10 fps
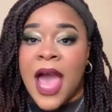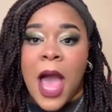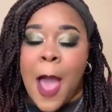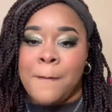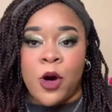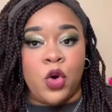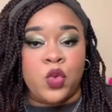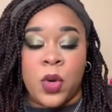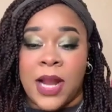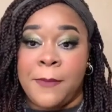I
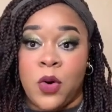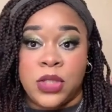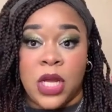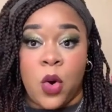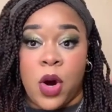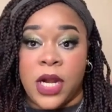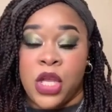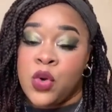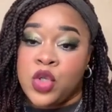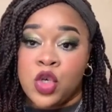post when I'm posting on
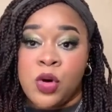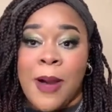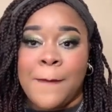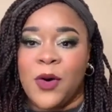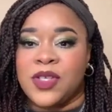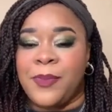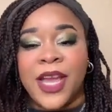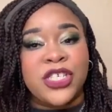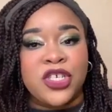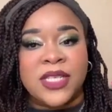YouTube. I post
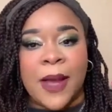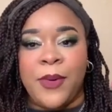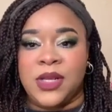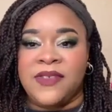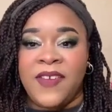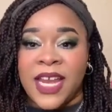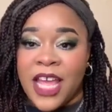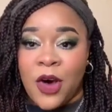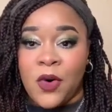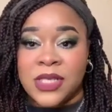pictures, I post
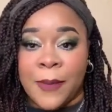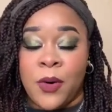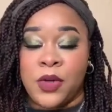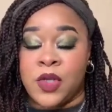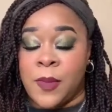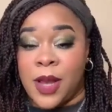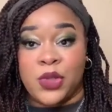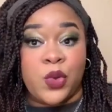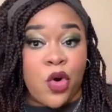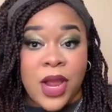videos, I post on my
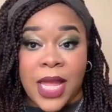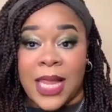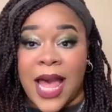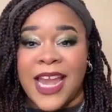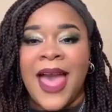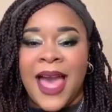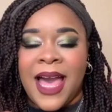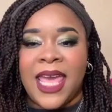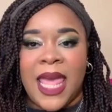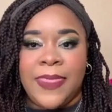story a lot.
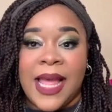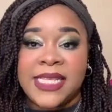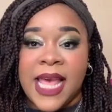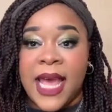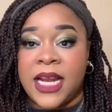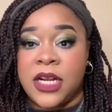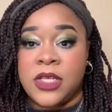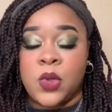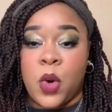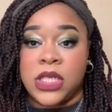Again, that's at
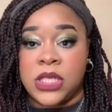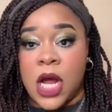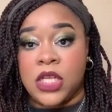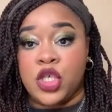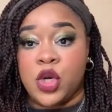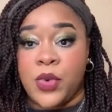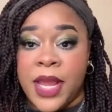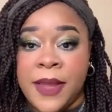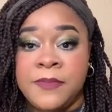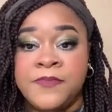
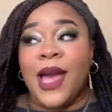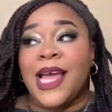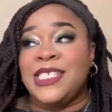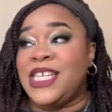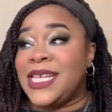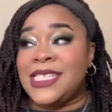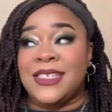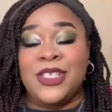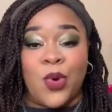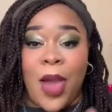_SeanSheree.
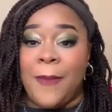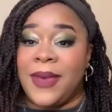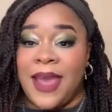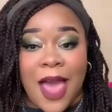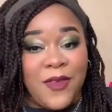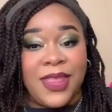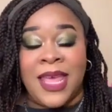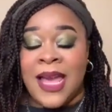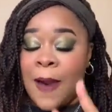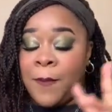Just to wrap
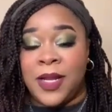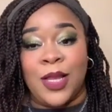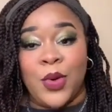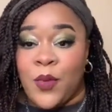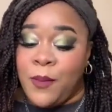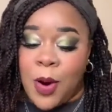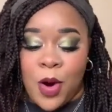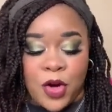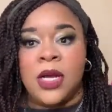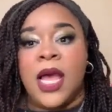everything up, put a little bow
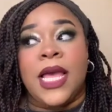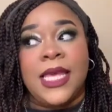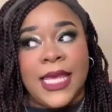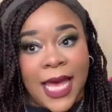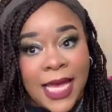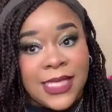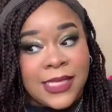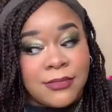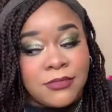on it. Yes,